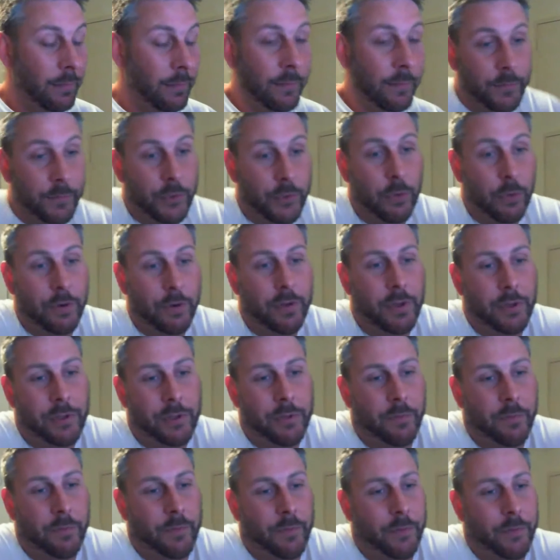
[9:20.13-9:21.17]
Through
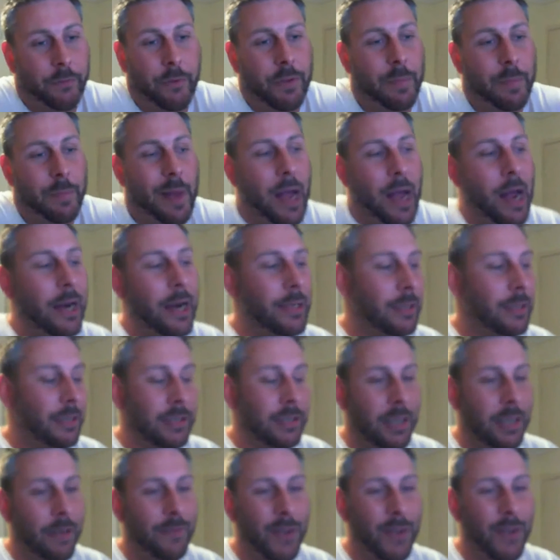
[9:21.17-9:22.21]
the parties and
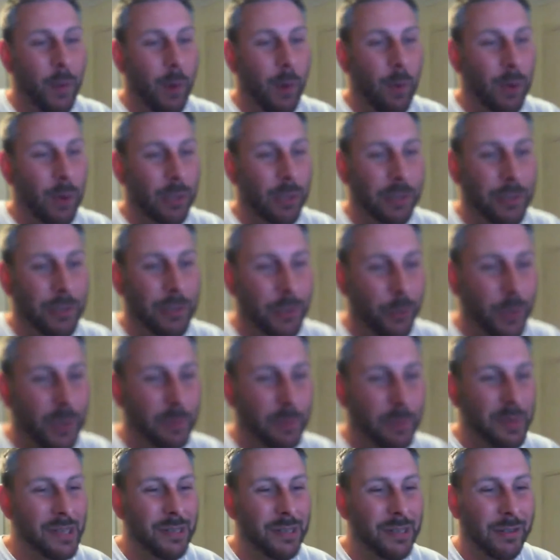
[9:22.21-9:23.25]
stuff, no one wanted to join the
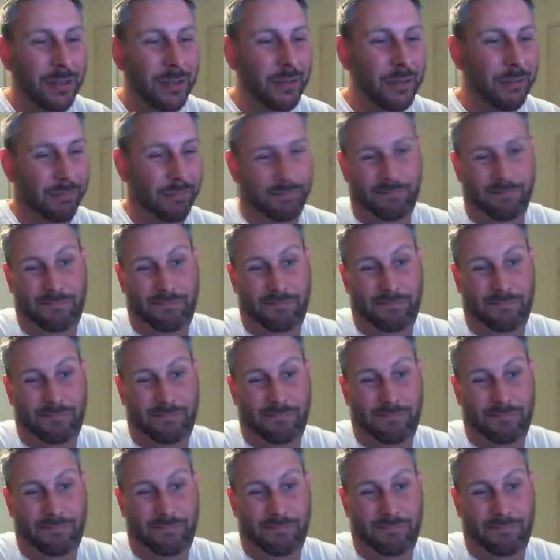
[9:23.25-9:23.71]
business.